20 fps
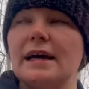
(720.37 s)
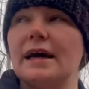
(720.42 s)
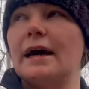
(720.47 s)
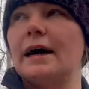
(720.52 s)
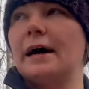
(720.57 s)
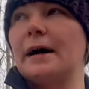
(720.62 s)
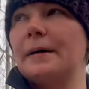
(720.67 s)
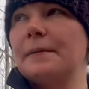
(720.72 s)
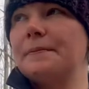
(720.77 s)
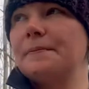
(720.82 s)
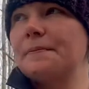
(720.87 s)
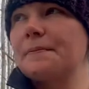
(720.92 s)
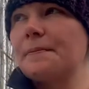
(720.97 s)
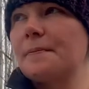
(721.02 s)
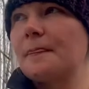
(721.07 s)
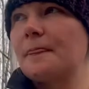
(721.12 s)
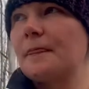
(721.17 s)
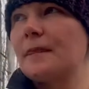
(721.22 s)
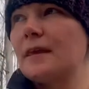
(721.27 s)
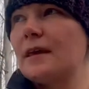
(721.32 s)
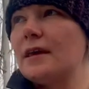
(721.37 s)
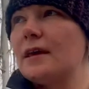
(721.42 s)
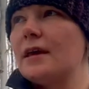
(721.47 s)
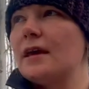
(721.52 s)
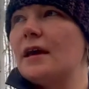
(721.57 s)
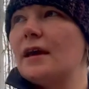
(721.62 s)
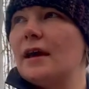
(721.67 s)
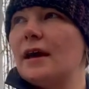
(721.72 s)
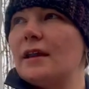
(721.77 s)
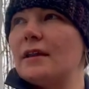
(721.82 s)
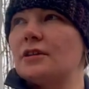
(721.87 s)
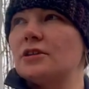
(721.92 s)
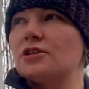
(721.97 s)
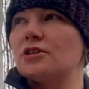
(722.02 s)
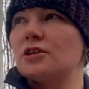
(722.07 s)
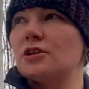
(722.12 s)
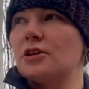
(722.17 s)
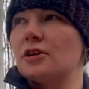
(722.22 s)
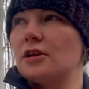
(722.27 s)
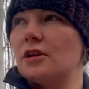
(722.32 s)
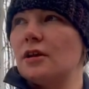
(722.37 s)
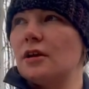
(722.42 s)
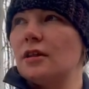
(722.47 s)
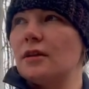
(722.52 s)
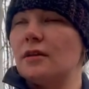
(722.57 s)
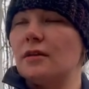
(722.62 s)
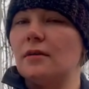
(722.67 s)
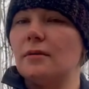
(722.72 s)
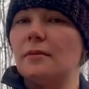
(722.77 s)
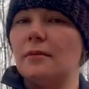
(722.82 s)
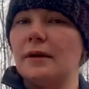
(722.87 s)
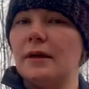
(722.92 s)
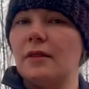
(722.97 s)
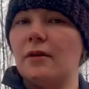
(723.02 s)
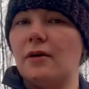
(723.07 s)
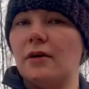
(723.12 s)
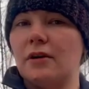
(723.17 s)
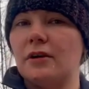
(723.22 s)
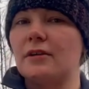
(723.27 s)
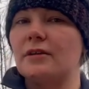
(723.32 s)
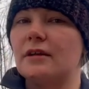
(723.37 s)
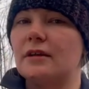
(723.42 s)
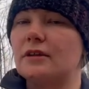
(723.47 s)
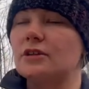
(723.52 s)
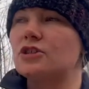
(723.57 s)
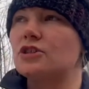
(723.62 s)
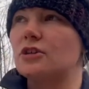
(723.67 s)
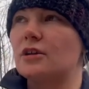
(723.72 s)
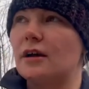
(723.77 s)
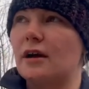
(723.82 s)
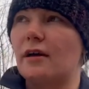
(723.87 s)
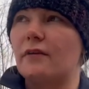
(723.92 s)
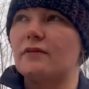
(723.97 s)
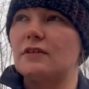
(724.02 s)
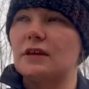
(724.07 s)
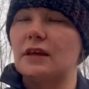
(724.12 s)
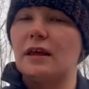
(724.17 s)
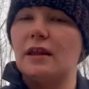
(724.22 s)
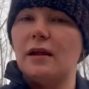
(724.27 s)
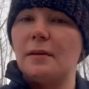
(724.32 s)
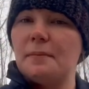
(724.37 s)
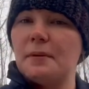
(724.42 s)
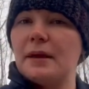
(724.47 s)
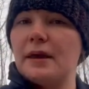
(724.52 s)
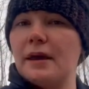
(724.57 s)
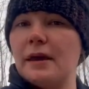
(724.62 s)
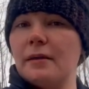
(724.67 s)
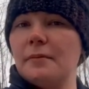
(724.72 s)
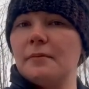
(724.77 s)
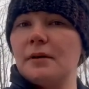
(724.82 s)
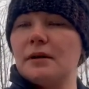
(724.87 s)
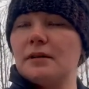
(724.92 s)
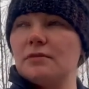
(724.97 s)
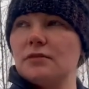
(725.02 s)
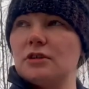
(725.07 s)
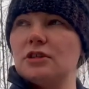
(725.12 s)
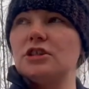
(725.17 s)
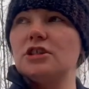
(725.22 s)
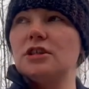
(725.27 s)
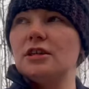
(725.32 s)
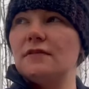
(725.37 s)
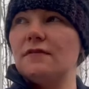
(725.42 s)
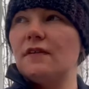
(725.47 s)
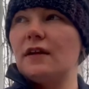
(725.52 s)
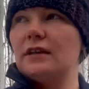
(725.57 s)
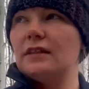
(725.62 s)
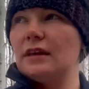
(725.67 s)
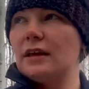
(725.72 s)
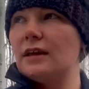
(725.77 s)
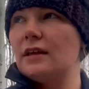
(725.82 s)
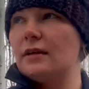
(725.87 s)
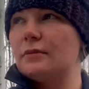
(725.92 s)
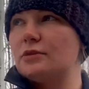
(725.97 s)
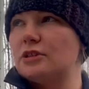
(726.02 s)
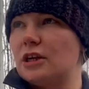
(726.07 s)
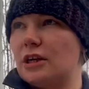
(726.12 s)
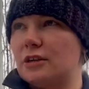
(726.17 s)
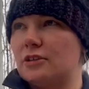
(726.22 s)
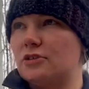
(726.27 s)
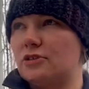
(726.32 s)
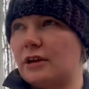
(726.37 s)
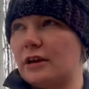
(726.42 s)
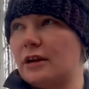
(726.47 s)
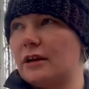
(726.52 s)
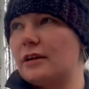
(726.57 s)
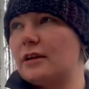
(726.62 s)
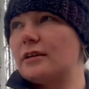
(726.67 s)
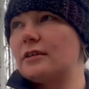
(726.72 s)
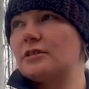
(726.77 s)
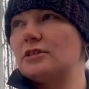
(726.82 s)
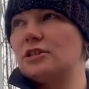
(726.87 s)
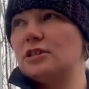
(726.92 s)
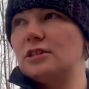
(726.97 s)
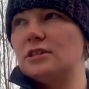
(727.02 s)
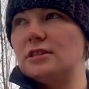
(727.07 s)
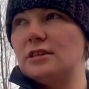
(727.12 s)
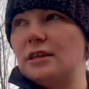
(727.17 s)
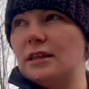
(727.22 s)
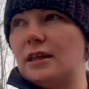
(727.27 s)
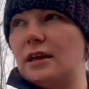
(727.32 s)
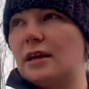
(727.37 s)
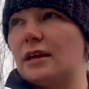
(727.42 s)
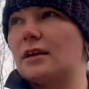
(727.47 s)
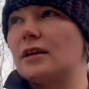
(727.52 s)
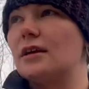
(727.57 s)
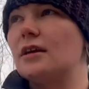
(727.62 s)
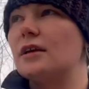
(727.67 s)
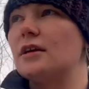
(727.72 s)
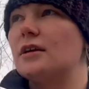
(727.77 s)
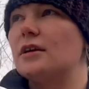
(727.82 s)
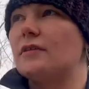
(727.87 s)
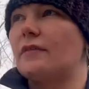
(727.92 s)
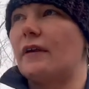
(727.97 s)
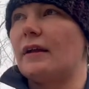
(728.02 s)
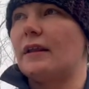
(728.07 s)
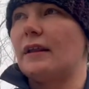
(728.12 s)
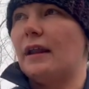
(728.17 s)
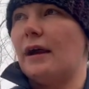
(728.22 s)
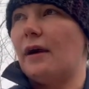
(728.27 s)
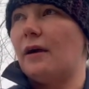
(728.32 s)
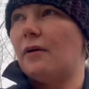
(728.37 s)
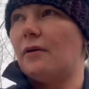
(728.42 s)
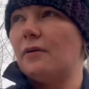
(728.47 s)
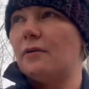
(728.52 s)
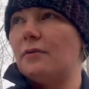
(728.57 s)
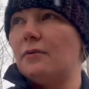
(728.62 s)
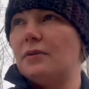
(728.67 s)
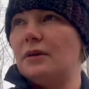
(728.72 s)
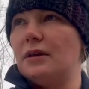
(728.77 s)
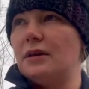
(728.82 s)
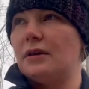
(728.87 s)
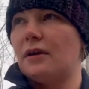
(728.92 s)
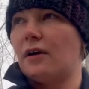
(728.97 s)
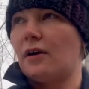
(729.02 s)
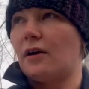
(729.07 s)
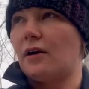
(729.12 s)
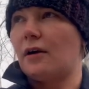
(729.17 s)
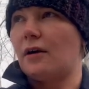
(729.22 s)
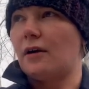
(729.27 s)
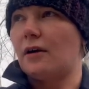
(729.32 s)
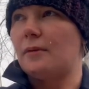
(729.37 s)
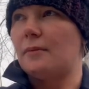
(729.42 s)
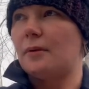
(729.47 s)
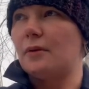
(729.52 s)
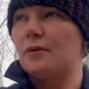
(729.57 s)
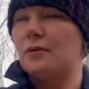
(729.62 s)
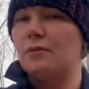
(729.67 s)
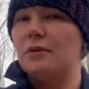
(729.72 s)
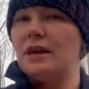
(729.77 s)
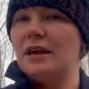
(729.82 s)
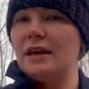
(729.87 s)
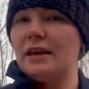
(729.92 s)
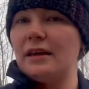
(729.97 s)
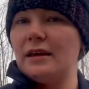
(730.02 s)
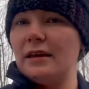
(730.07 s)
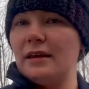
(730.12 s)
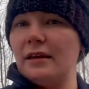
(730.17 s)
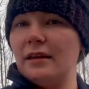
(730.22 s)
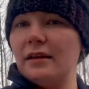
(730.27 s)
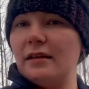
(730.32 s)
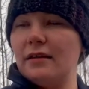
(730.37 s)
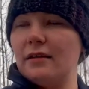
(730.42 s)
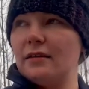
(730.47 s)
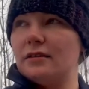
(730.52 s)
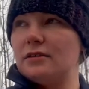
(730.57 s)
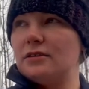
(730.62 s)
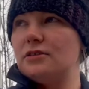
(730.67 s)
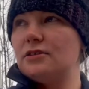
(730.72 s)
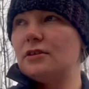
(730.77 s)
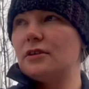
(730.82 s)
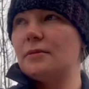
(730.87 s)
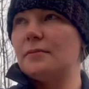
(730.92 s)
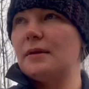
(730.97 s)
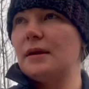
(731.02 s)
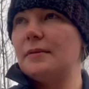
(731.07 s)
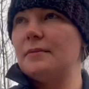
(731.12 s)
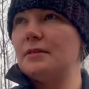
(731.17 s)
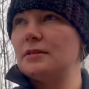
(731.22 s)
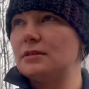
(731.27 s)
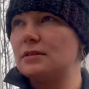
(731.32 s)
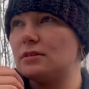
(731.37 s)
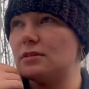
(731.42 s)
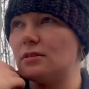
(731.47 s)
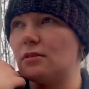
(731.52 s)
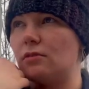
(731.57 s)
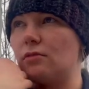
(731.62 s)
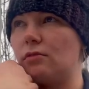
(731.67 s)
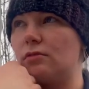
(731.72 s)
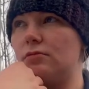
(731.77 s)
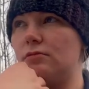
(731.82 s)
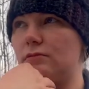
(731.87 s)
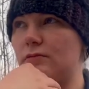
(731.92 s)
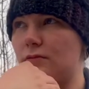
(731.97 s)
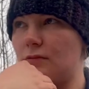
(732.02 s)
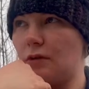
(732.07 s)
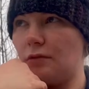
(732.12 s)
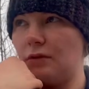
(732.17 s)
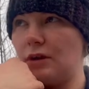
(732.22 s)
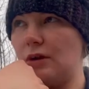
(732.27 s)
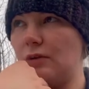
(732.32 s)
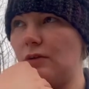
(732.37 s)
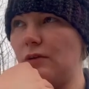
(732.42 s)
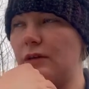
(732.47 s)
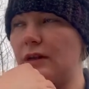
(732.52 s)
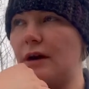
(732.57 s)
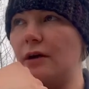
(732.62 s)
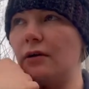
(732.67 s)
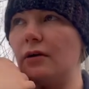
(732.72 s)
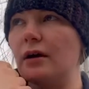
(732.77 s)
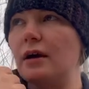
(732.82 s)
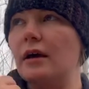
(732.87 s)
And it took her a little bit longer than it should have to get up again, but when she did finally get up, she had a drink. She's eating. Right now, we are about a week in to her babies, so a week old now.